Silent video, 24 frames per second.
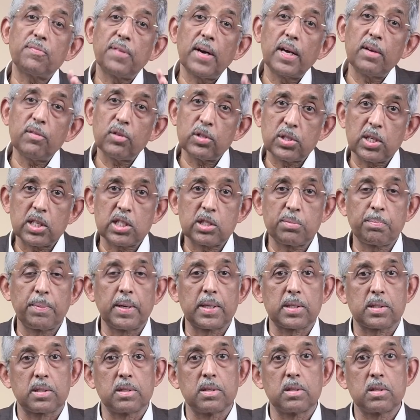five or six
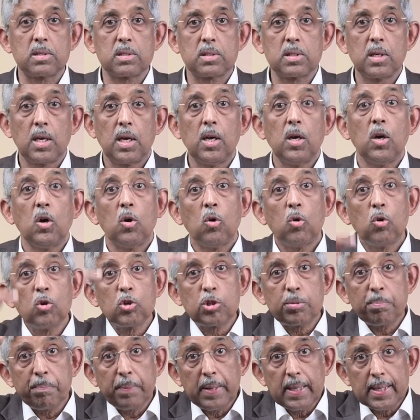patients
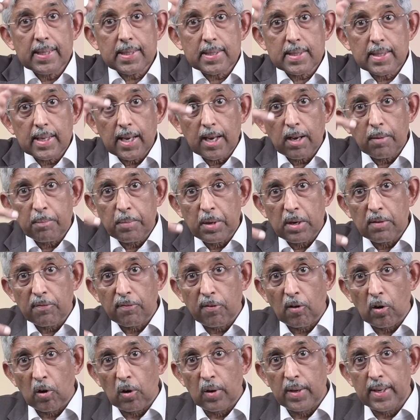whose P S A I've been
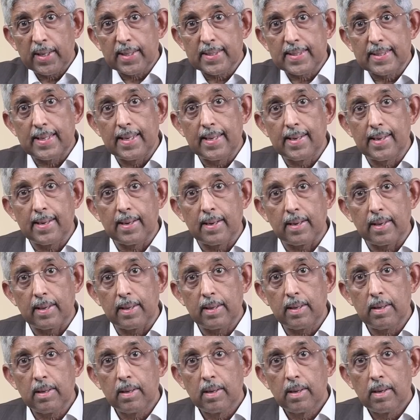following
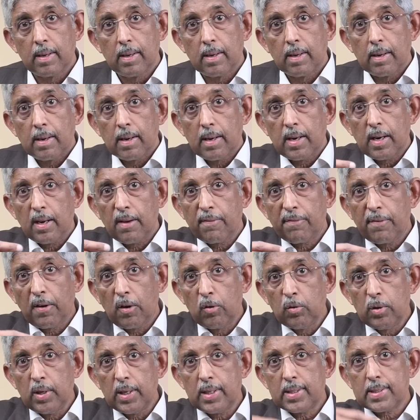serially, and I
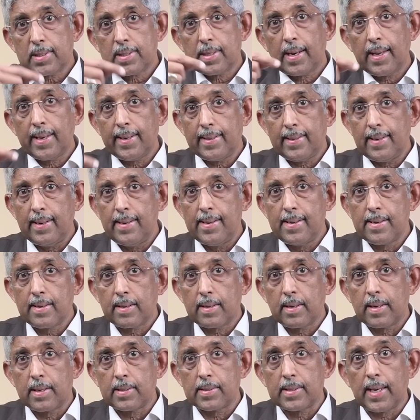found it slightly
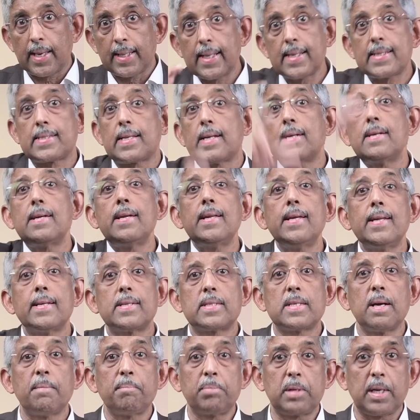increasing, and then suddenly it
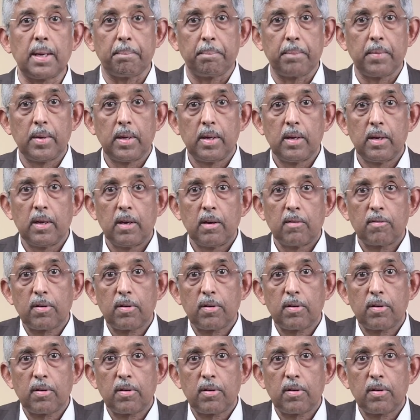jumped up.